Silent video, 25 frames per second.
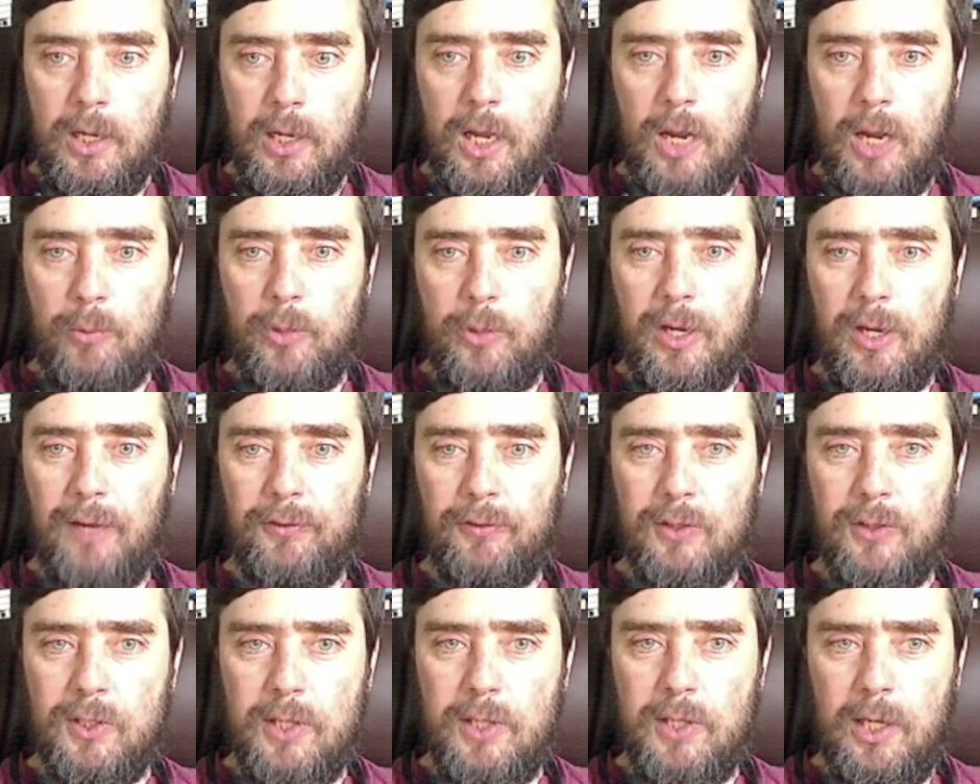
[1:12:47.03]
And we have
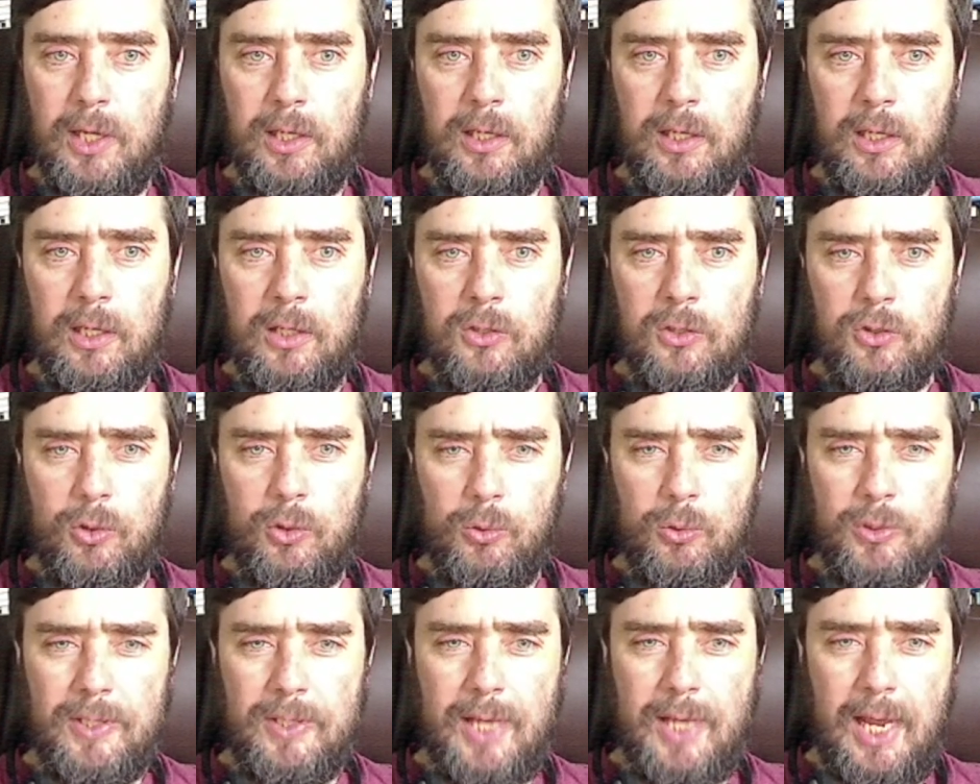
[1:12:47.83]
to say,
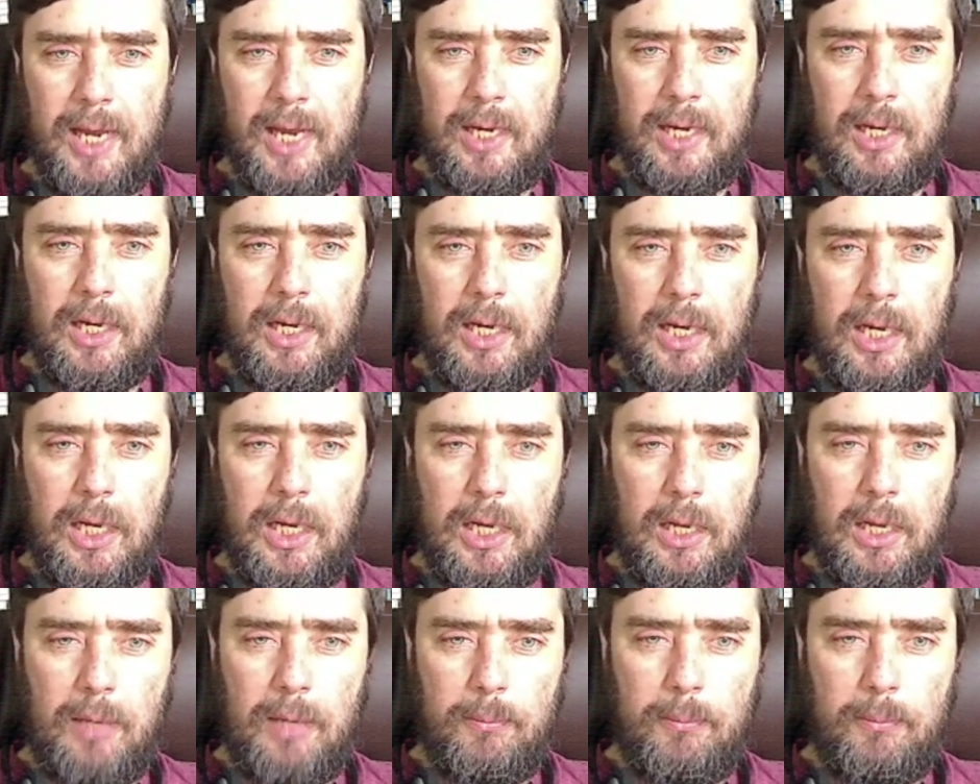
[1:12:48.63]
so is that a